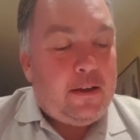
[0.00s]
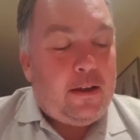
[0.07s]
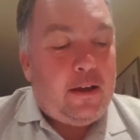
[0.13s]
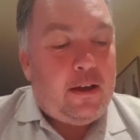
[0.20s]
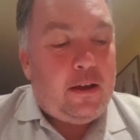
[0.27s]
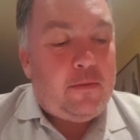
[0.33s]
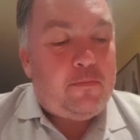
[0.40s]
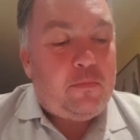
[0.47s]

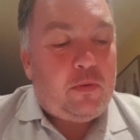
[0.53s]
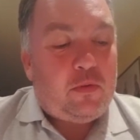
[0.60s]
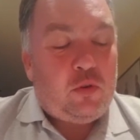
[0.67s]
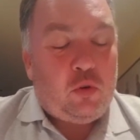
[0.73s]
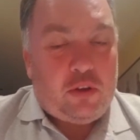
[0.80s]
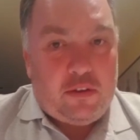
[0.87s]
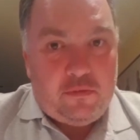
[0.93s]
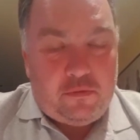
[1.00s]
Um,
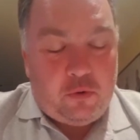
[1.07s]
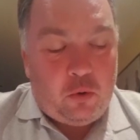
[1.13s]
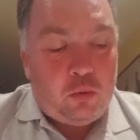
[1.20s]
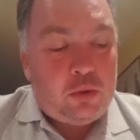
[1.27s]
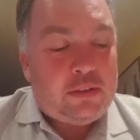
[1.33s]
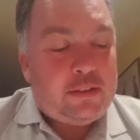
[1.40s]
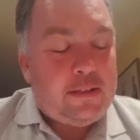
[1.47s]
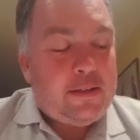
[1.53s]
looking
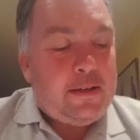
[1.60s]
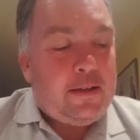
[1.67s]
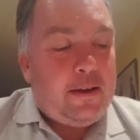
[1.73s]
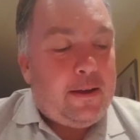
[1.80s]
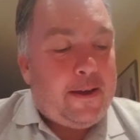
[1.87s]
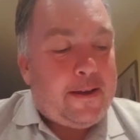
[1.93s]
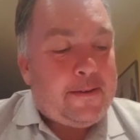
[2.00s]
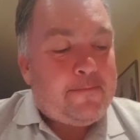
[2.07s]
forward,
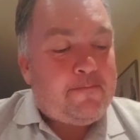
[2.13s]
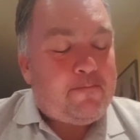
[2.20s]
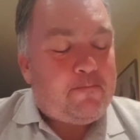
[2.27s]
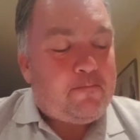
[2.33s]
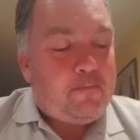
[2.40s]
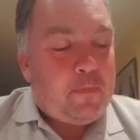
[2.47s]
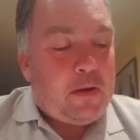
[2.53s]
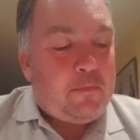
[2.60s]

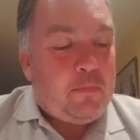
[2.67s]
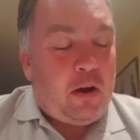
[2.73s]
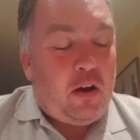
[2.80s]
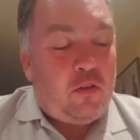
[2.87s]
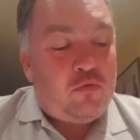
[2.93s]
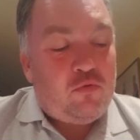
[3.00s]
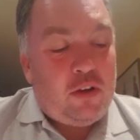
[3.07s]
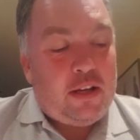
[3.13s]
but
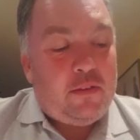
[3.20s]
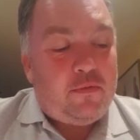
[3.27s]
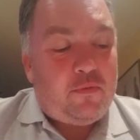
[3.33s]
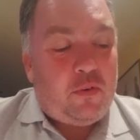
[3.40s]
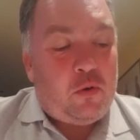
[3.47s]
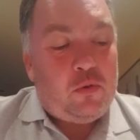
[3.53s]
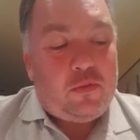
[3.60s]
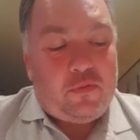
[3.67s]
I really
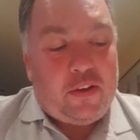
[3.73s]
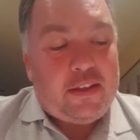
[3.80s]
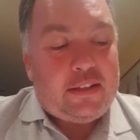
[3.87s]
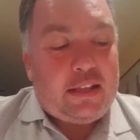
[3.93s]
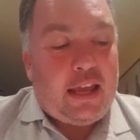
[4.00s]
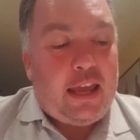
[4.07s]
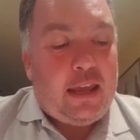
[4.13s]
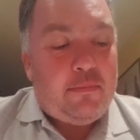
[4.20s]
think
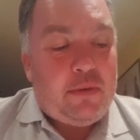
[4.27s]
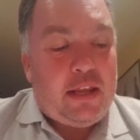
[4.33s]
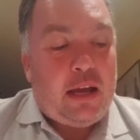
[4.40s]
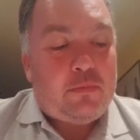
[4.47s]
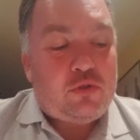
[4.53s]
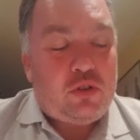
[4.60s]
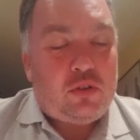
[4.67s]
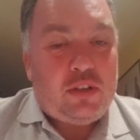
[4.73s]
that Emily
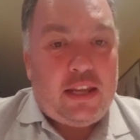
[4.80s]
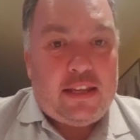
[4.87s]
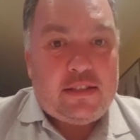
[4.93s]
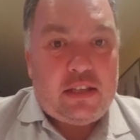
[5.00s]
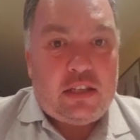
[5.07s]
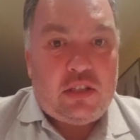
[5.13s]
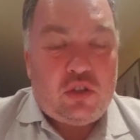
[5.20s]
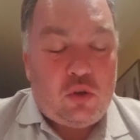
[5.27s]
Upjohn
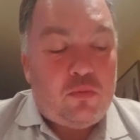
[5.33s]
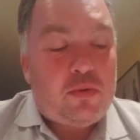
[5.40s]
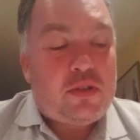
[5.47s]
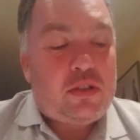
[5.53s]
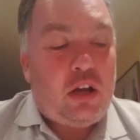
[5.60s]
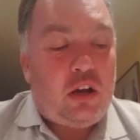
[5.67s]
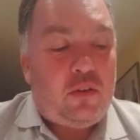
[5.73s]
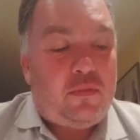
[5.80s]
is a
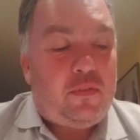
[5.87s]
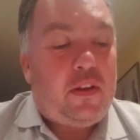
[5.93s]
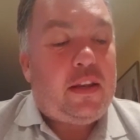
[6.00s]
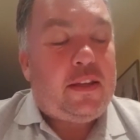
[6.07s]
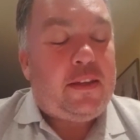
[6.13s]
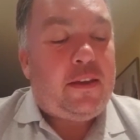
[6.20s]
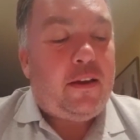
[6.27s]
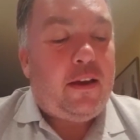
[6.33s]
superstar
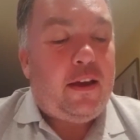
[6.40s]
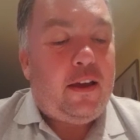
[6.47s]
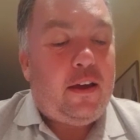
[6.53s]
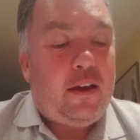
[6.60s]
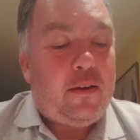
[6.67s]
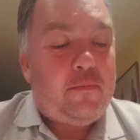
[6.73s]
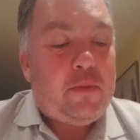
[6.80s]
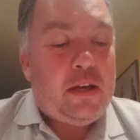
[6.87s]
filly.
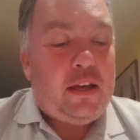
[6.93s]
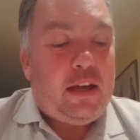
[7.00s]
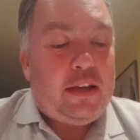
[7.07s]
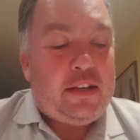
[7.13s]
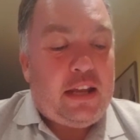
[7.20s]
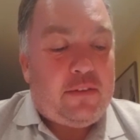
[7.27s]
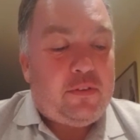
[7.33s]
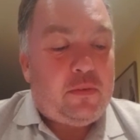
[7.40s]
Um,
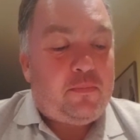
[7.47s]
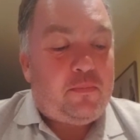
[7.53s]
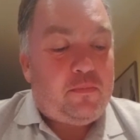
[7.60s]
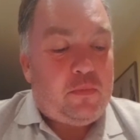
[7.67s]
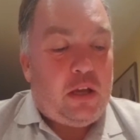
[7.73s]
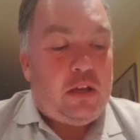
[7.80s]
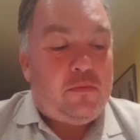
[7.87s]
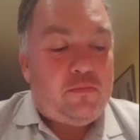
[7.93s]
another
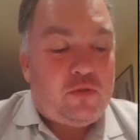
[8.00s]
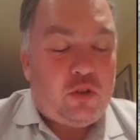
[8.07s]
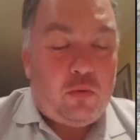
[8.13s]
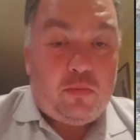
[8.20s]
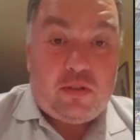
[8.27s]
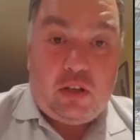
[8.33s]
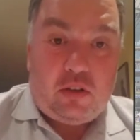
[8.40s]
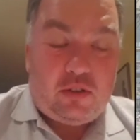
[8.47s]
um,
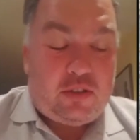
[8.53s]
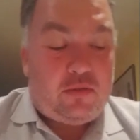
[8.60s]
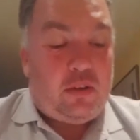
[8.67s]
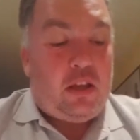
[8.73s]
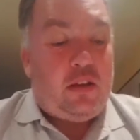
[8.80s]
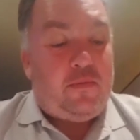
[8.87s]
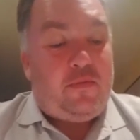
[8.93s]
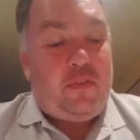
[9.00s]
superstar
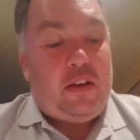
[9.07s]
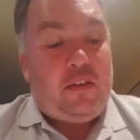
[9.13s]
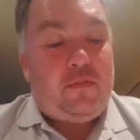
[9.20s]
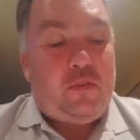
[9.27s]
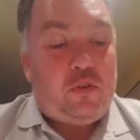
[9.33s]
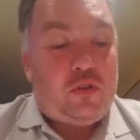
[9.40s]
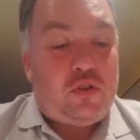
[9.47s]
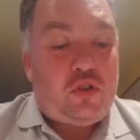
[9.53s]
uh, filly
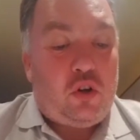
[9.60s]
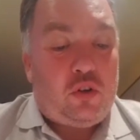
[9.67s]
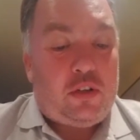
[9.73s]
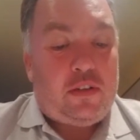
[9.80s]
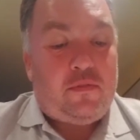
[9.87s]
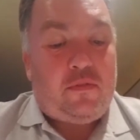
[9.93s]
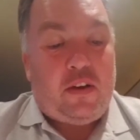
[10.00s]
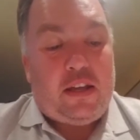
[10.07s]
for John
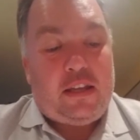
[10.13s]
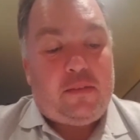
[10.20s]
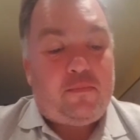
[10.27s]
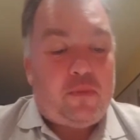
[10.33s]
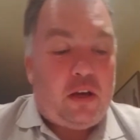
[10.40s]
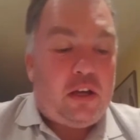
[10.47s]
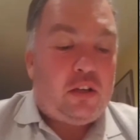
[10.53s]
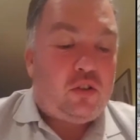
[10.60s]
and Thady
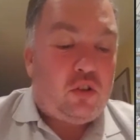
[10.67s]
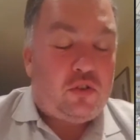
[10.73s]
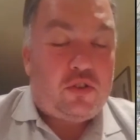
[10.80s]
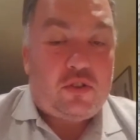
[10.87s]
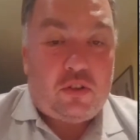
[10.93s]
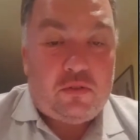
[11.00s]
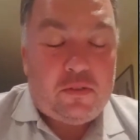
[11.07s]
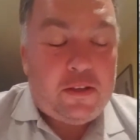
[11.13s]
uh,
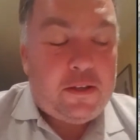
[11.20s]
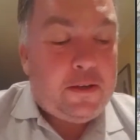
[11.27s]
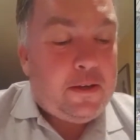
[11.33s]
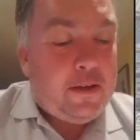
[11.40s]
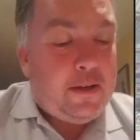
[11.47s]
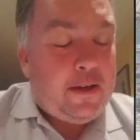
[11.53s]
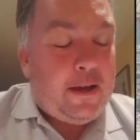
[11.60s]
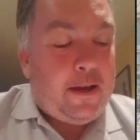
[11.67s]
Gosden,
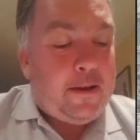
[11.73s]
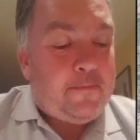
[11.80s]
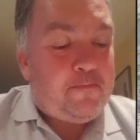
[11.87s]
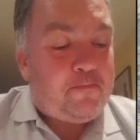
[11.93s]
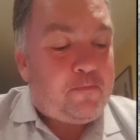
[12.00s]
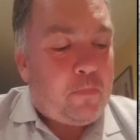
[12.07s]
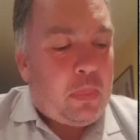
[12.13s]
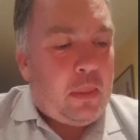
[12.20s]

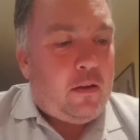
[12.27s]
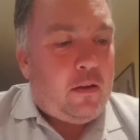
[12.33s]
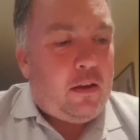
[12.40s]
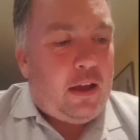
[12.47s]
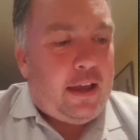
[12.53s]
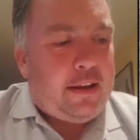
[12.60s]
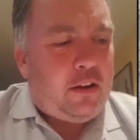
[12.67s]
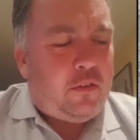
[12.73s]
um,
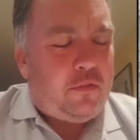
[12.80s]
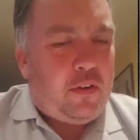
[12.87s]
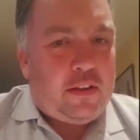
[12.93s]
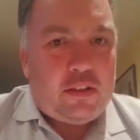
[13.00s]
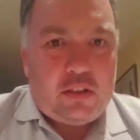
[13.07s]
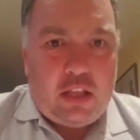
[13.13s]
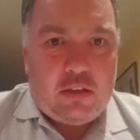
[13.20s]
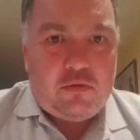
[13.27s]
and I
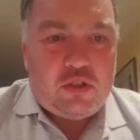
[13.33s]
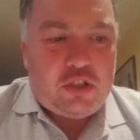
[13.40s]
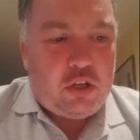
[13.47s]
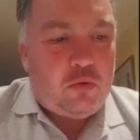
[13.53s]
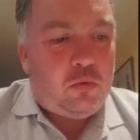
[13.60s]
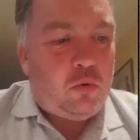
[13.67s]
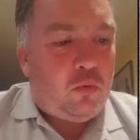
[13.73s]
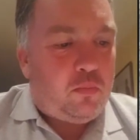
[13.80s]
think that she
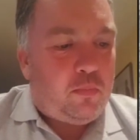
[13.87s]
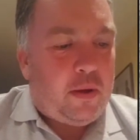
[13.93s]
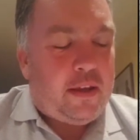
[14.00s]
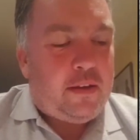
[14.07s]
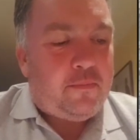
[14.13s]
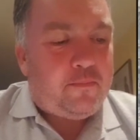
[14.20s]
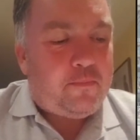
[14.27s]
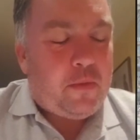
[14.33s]
will
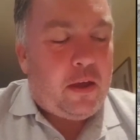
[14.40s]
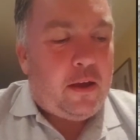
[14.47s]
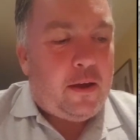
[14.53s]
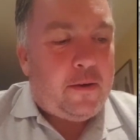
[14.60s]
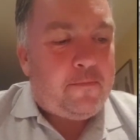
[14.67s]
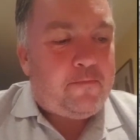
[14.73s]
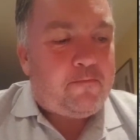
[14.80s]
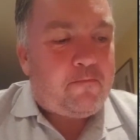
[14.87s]
be
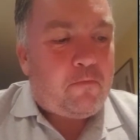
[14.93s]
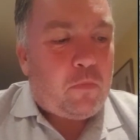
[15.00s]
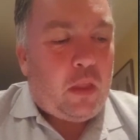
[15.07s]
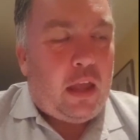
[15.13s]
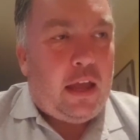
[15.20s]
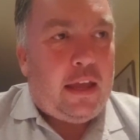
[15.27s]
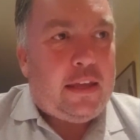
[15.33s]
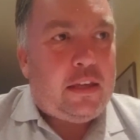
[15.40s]
um,
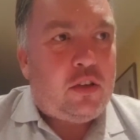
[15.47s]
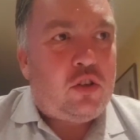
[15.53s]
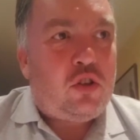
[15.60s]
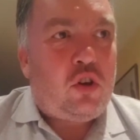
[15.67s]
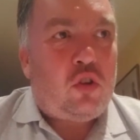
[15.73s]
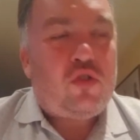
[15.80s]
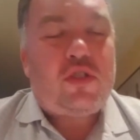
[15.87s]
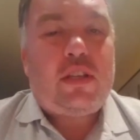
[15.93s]
a
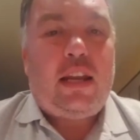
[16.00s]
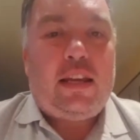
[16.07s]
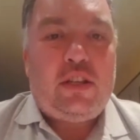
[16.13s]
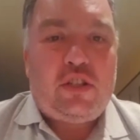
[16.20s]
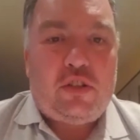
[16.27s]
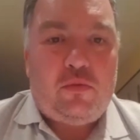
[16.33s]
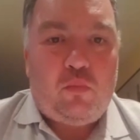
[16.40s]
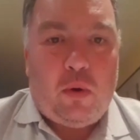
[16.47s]

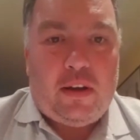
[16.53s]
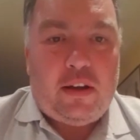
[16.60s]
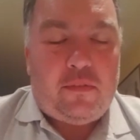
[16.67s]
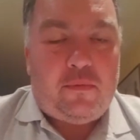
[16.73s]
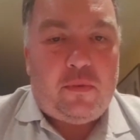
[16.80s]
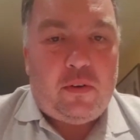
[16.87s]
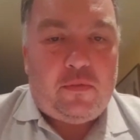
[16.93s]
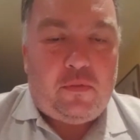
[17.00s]
consolation winner
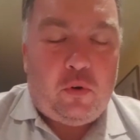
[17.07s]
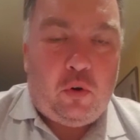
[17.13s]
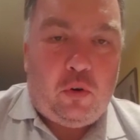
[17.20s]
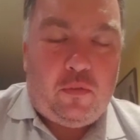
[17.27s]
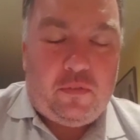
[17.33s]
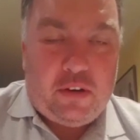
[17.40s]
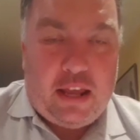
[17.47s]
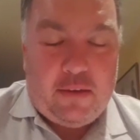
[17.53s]
for
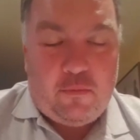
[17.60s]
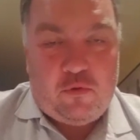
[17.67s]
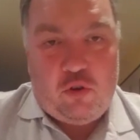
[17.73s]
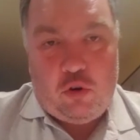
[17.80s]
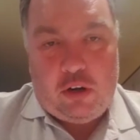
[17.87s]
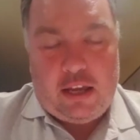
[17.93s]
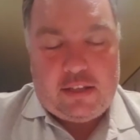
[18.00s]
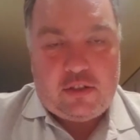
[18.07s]
for that
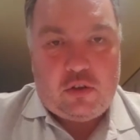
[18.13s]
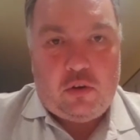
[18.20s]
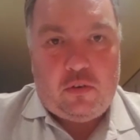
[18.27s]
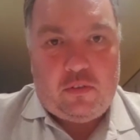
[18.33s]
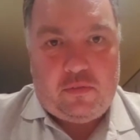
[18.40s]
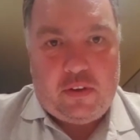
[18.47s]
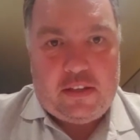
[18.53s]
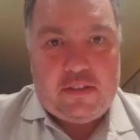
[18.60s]
Royal
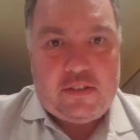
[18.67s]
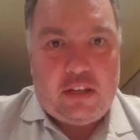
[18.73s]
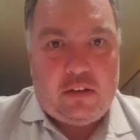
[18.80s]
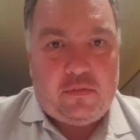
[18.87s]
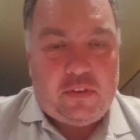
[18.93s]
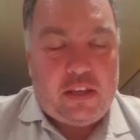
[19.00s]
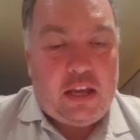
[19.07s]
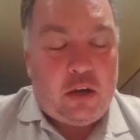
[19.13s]
Ascot instead
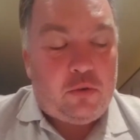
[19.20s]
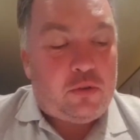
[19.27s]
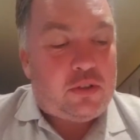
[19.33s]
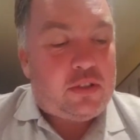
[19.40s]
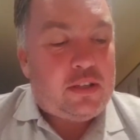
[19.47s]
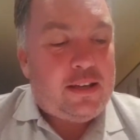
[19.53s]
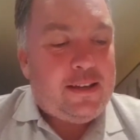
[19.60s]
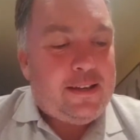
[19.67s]
of the Oaks.